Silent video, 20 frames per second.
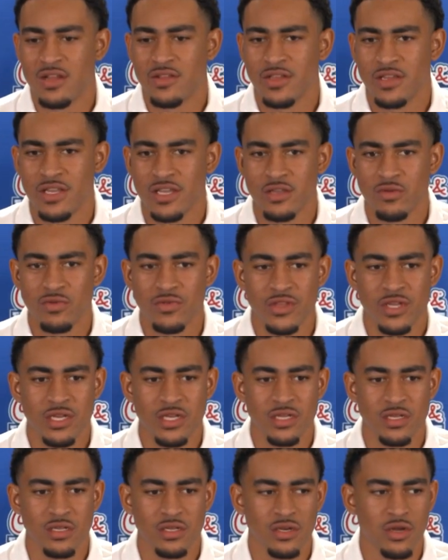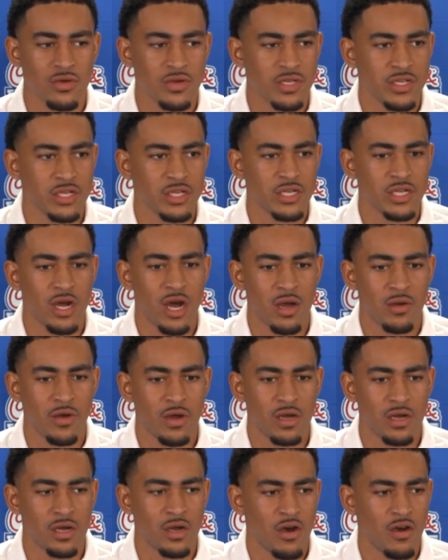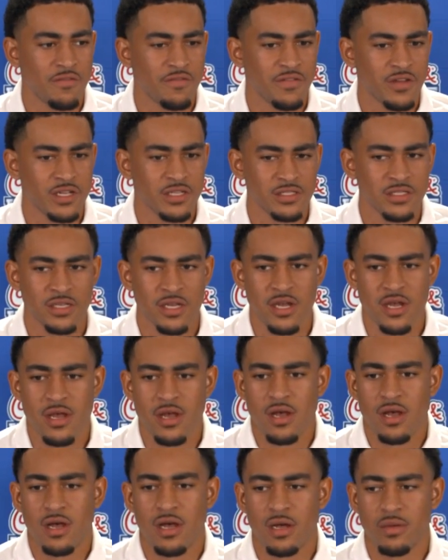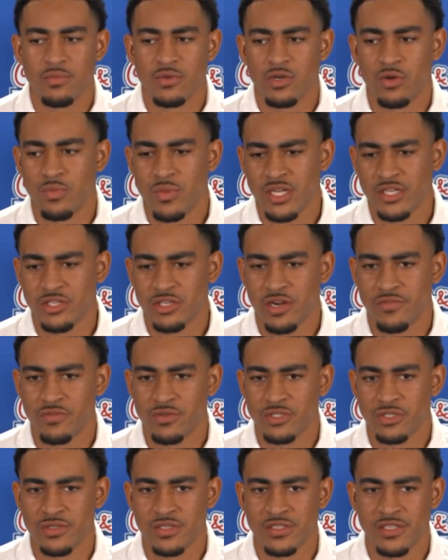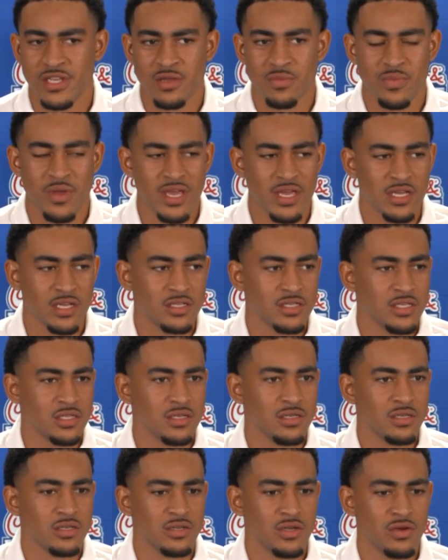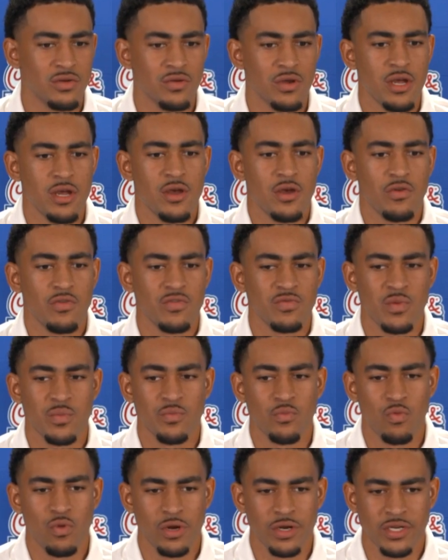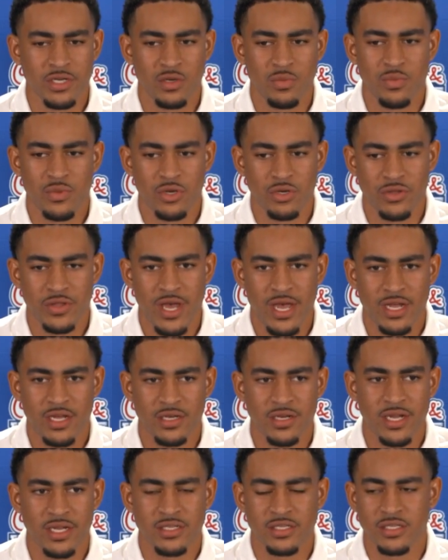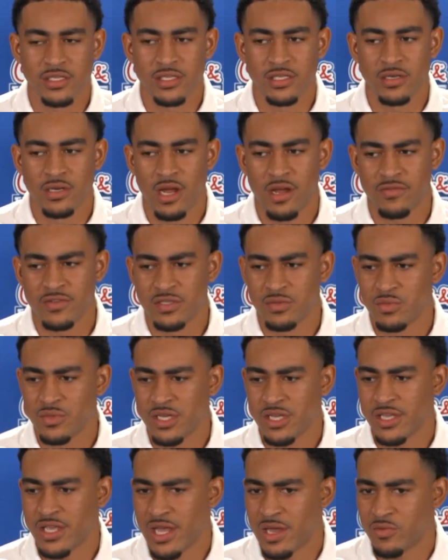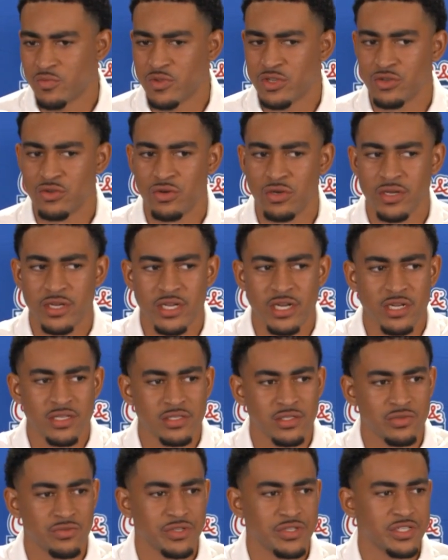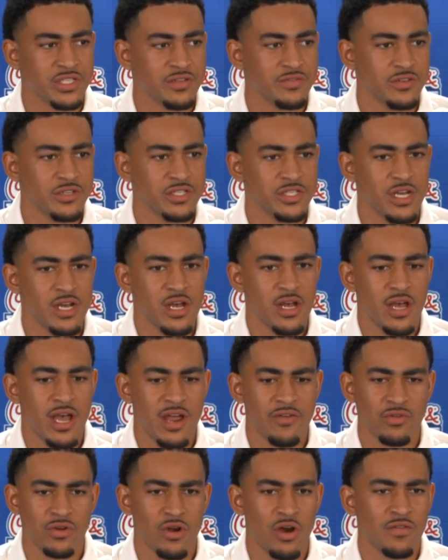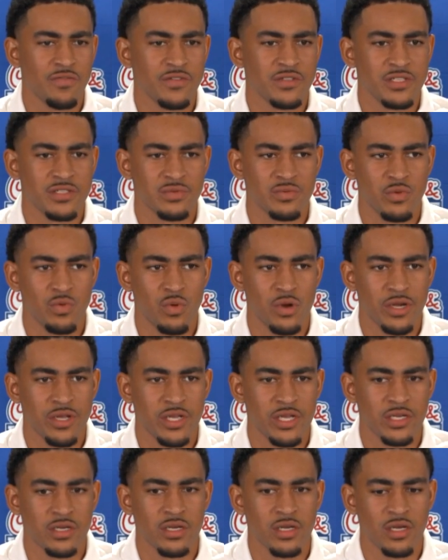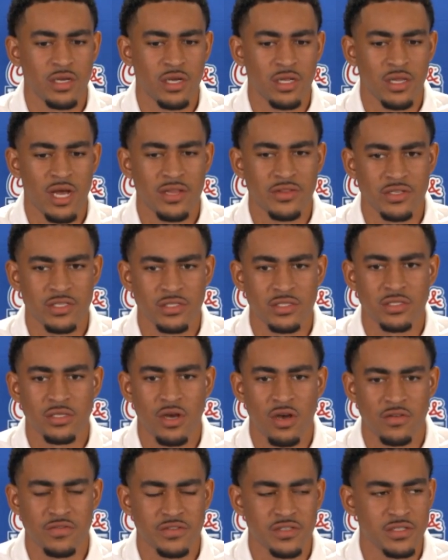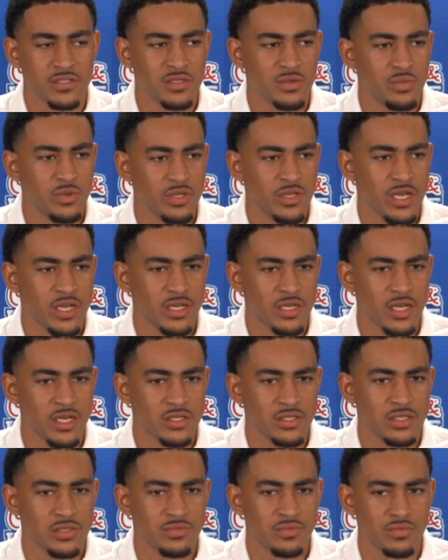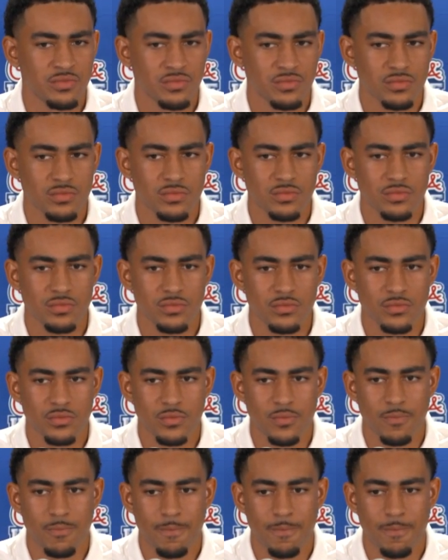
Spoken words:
And I think that's the key with any, you know, any good offense. You know, make sure everyone's on the same page. And, you know, we've been working to build that connection. Obviously, me and Cam have been doing it, us and the receivers. Everyone on offense has been working a lot this offseason to build that connection.